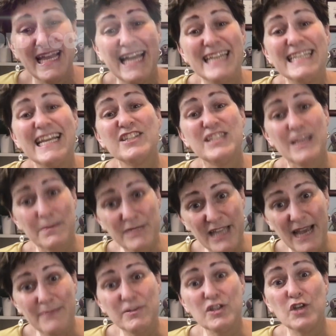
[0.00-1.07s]
Now,
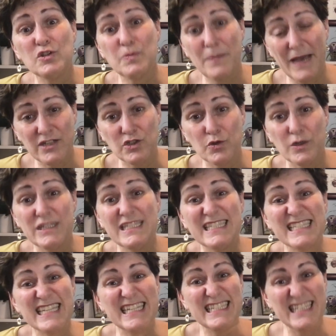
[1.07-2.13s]
sometimes those bad choices
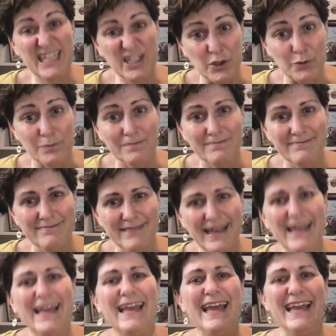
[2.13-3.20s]
continue
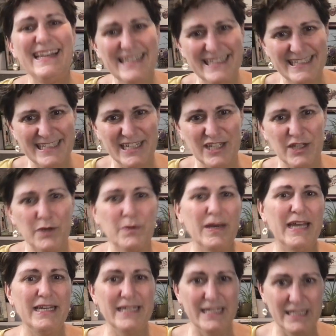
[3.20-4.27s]
and continue
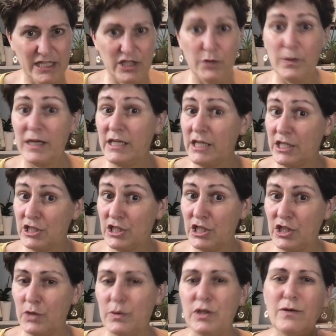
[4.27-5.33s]
and continue and
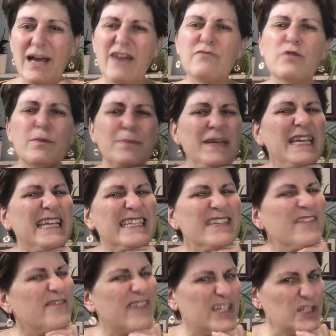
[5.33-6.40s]
continue. And you have repeat
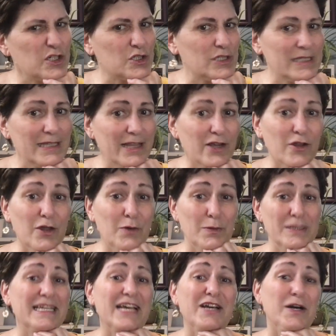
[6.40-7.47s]
offenders. They're the
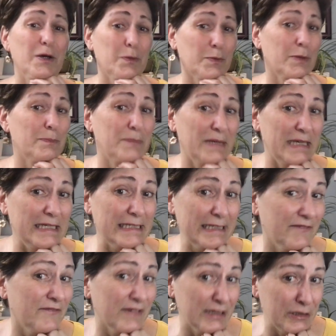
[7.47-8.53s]
ones I call repeat
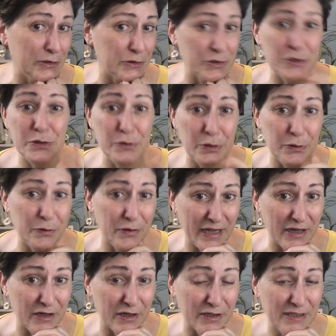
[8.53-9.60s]
offenders. You know who they
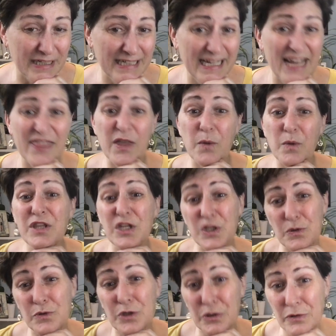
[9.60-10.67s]
are. That one that
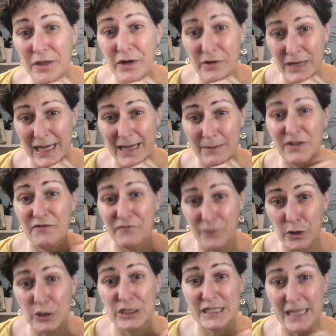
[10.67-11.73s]
you knew their name the
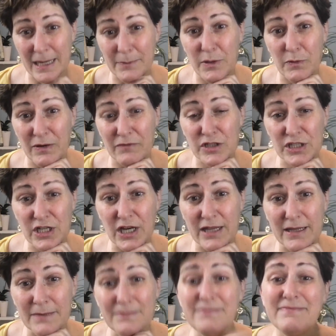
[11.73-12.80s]
first time you ever saw
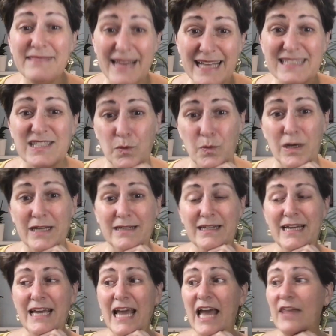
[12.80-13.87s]
them. That's the one.
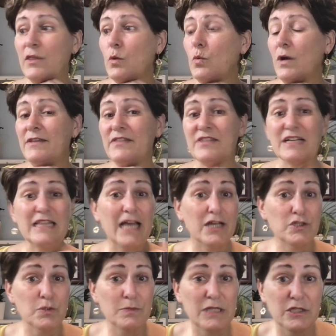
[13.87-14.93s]
And the one that the
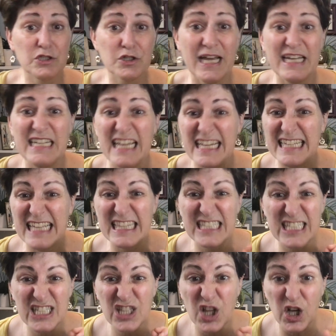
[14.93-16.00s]
classroom teacher can
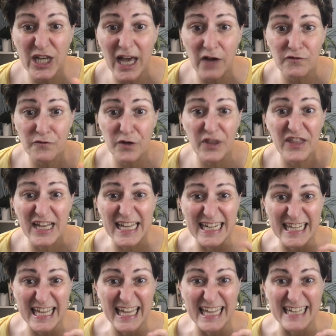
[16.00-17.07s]
just look out for that
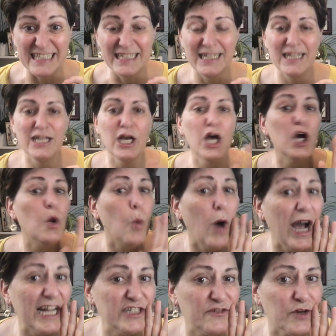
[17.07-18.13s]
kid.
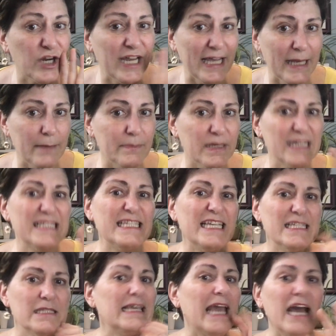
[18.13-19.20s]
Watch for him because
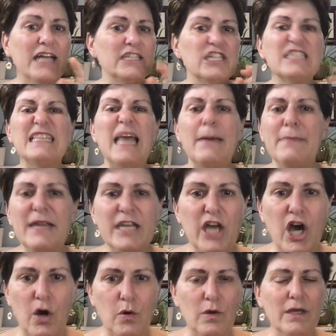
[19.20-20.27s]
just let me know.
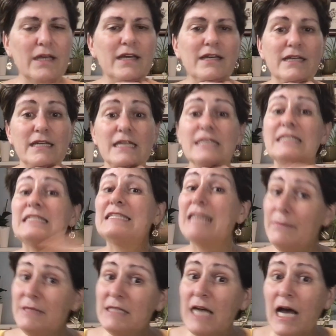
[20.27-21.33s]

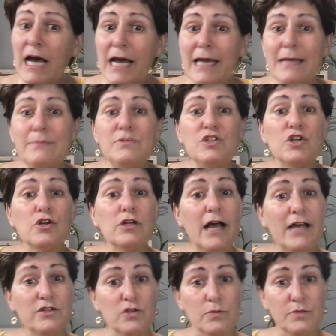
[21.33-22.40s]
Sometimes your
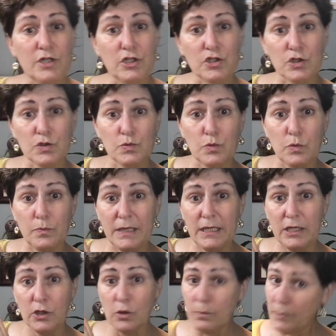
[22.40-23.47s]
classroom teachers will
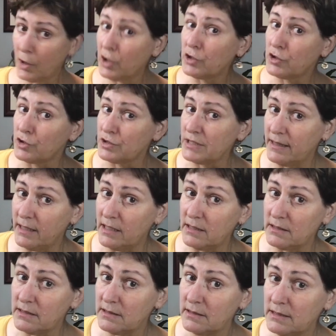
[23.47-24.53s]
be your partners in
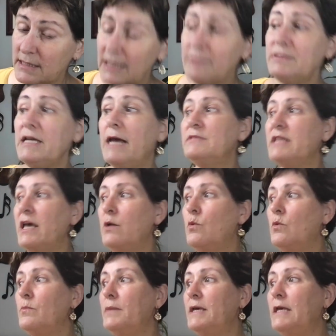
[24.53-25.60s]
this. Sometimes they
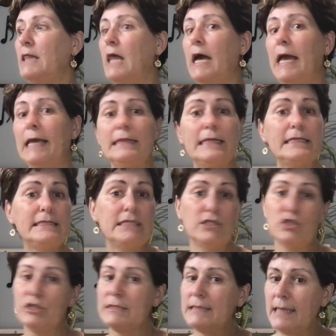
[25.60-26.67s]
will be like, listen,
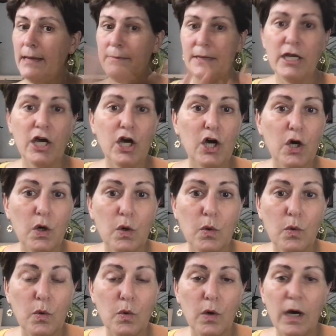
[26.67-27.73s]
just let me
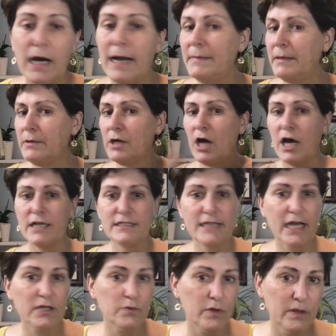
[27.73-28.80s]
know. I'm in
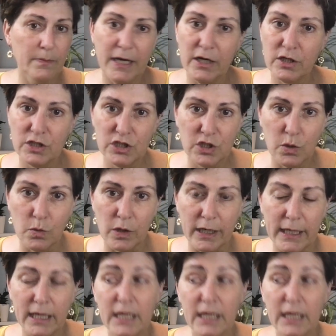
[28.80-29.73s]
contact with the parents. Don't worry.